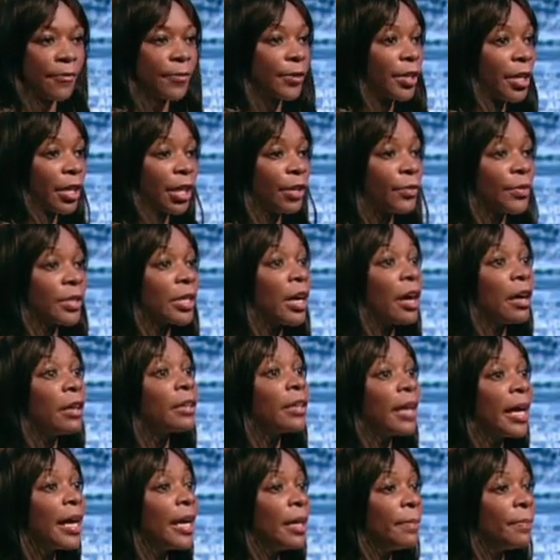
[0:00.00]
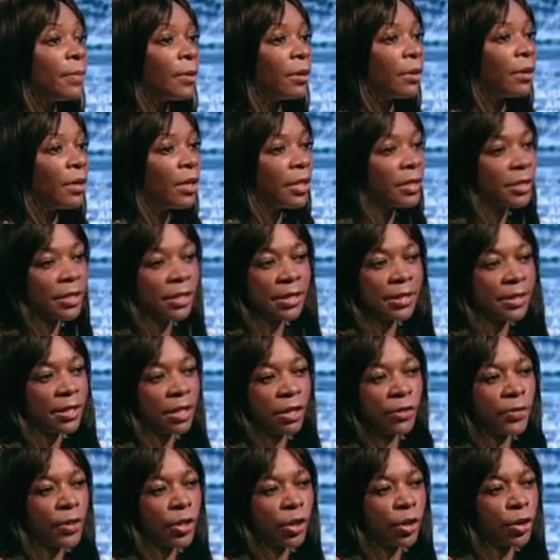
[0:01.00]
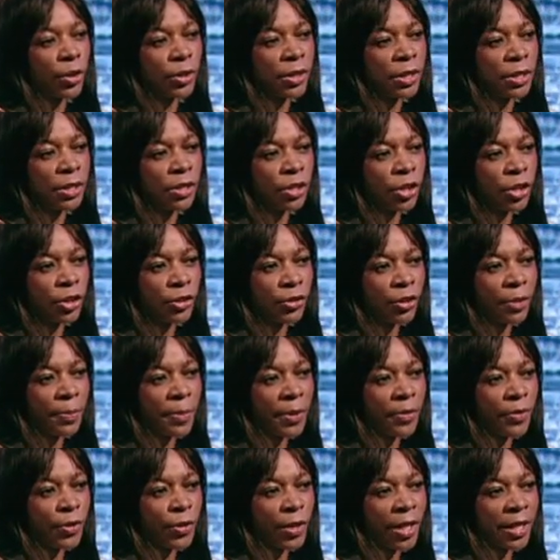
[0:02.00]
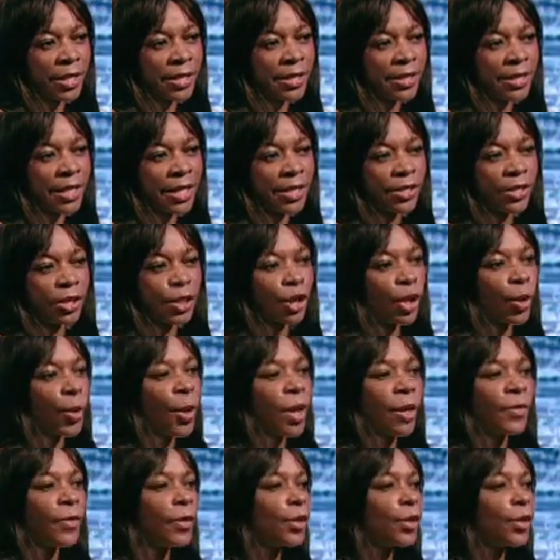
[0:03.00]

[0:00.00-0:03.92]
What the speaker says: African countries are unable to sell their goods into Europe and the United States. So